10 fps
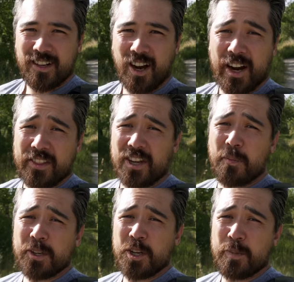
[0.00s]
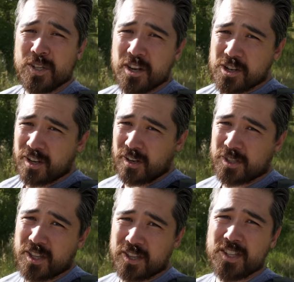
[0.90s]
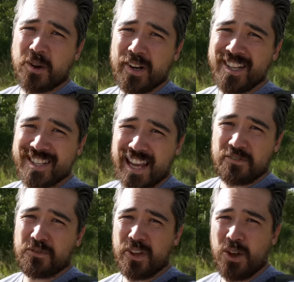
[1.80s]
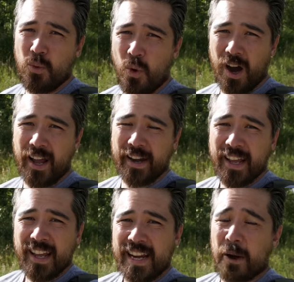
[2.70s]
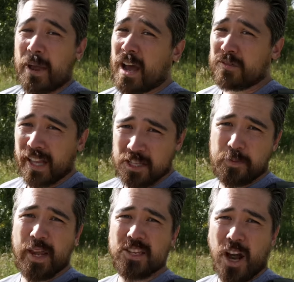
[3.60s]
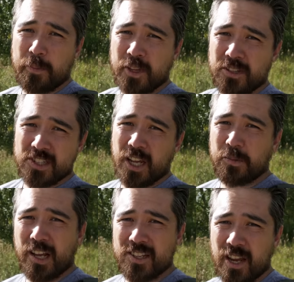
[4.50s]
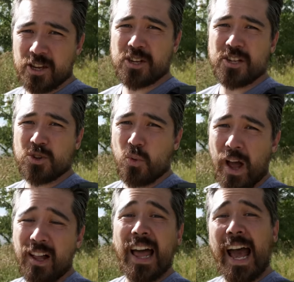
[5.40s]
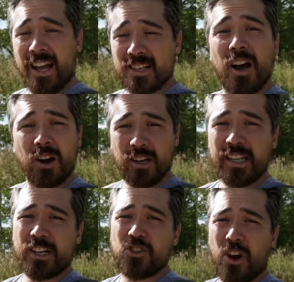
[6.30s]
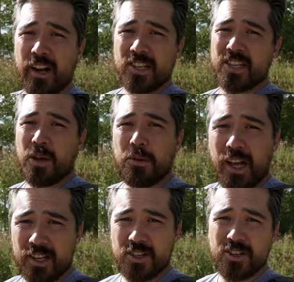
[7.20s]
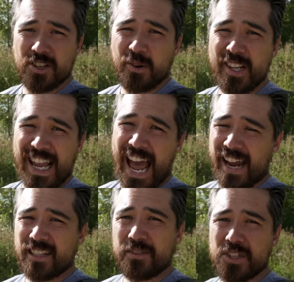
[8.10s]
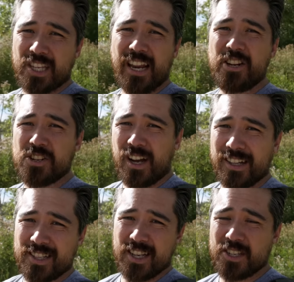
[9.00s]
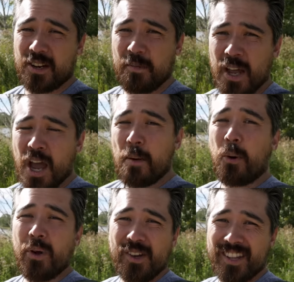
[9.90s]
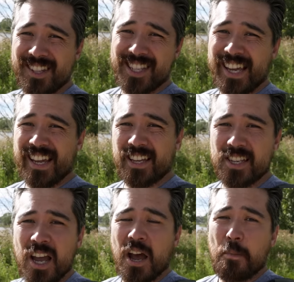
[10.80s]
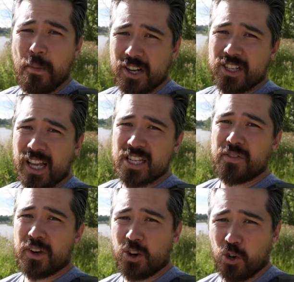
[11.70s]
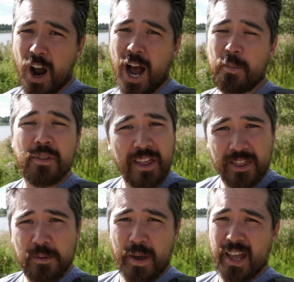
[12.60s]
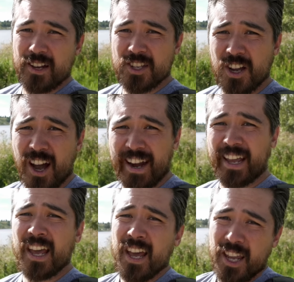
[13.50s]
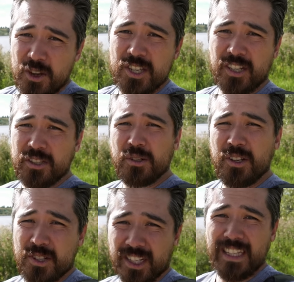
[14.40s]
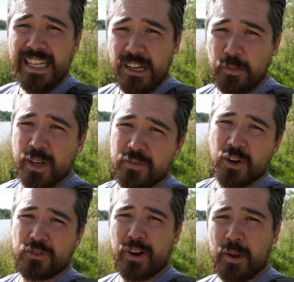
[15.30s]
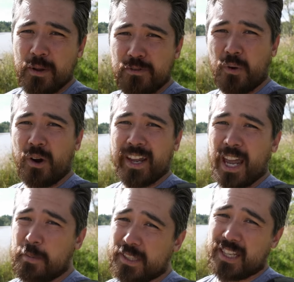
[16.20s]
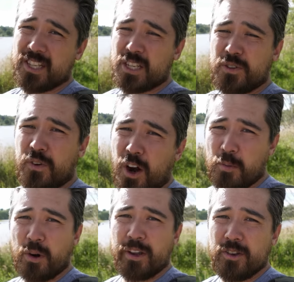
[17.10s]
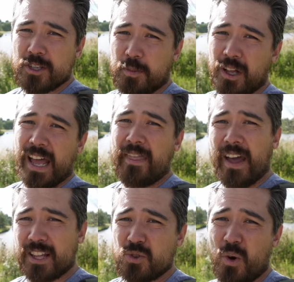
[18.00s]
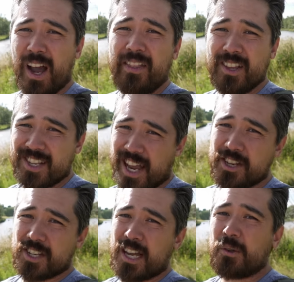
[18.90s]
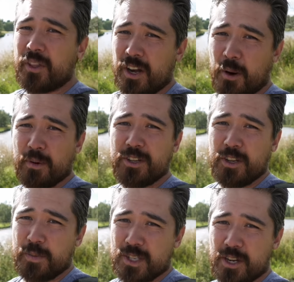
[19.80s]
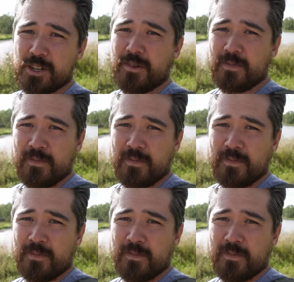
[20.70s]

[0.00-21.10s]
All right, the number 2 position goes to the Sony ZV-1. Now we have lens-based optical stabilization as well as our electronic stabilizer, Sony's active steady shot system. But what you can see is much less of a crop than the Panasonic. You still do lose a little bit of your frame in 4K, but this is far more usable, and that's why this edges out the number 2 position.